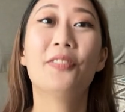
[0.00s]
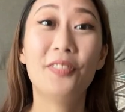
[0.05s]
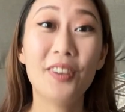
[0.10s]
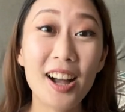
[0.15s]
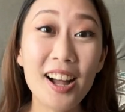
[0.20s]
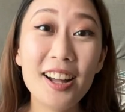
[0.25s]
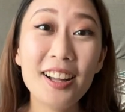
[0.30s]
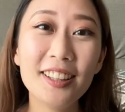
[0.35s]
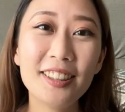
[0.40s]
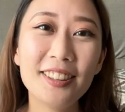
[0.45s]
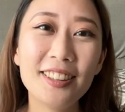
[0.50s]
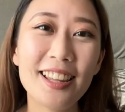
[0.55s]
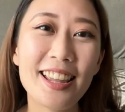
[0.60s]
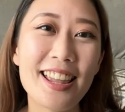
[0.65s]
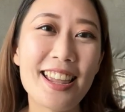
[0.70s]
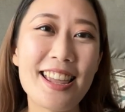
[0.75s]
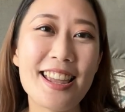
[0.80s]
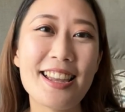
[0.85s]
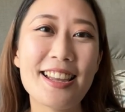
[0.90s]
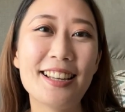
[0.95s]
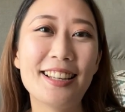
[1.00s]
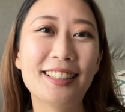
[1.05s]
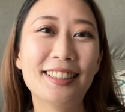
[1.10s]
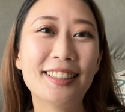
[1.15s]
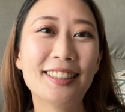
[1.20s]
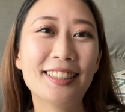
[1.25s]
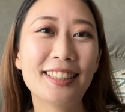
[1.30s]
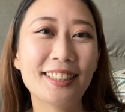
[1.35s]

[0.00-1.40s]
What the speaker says: fun and